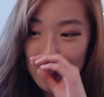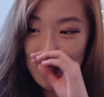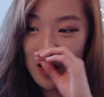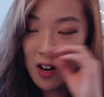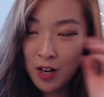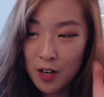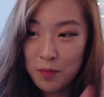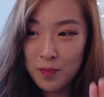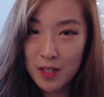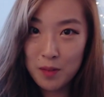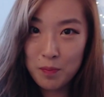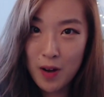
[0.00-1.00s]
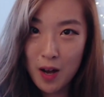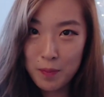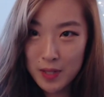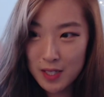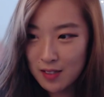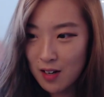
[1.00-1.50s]
R&B
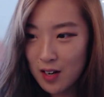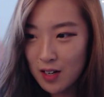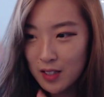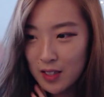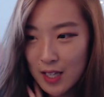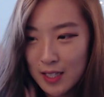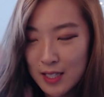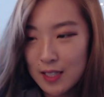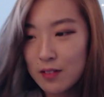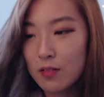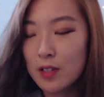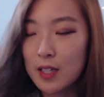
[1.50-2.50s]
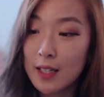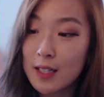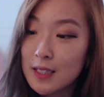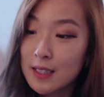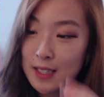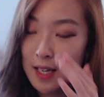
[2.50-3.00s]
poppy song. They
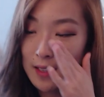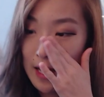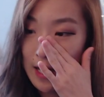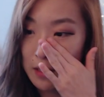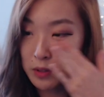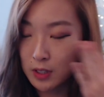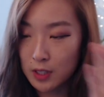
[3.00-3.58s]
did say that it was